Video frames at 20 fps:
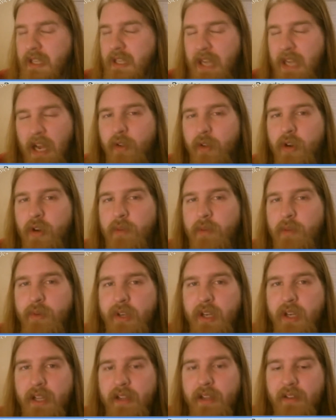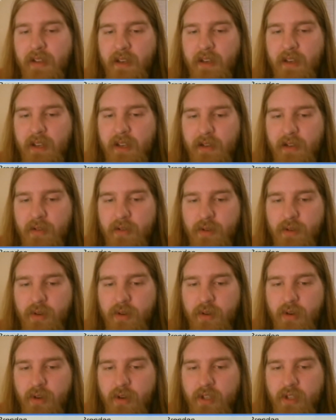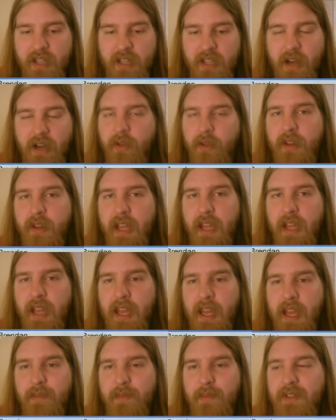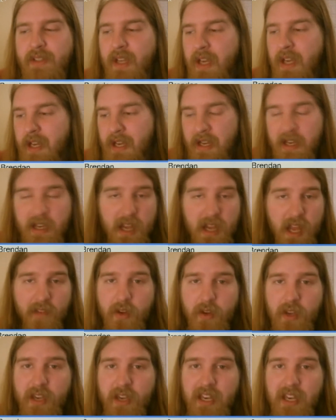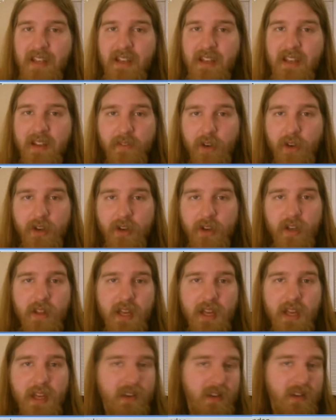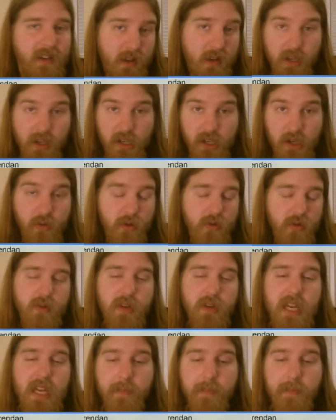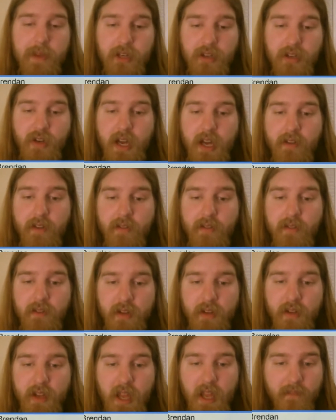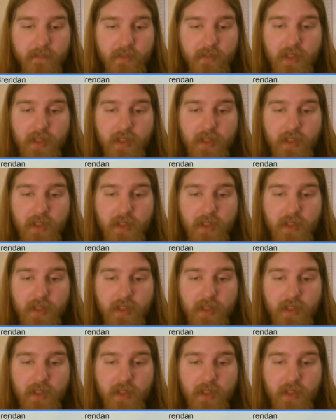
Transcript: downloadable content now, or just downloading the games. If you need, if you're going to do that, you, you do need a big drive. If yeah,